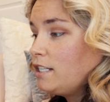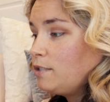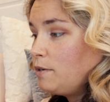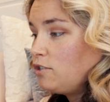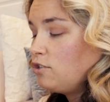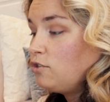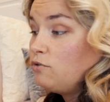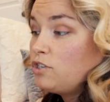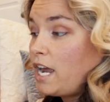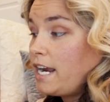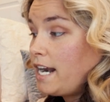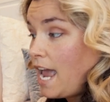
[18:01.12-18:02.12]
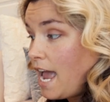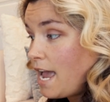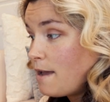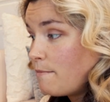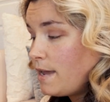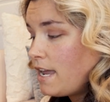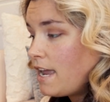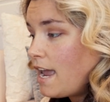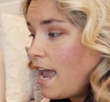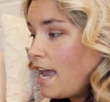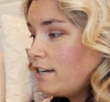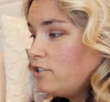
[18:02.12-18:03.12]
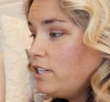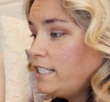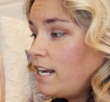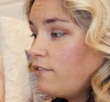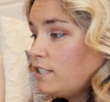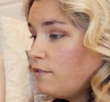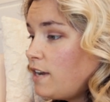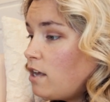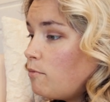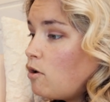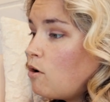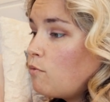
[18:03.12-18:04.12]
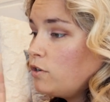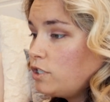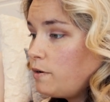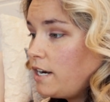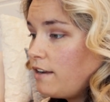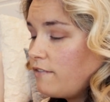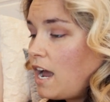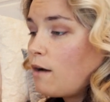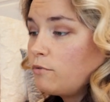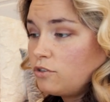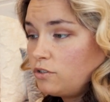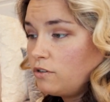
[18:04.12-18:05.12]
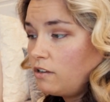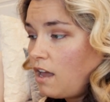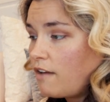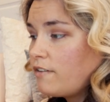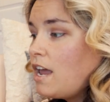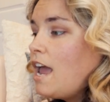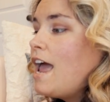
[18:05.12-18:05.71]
could switch it to J and M and she said if it's available we'll do it if not we'll just do the love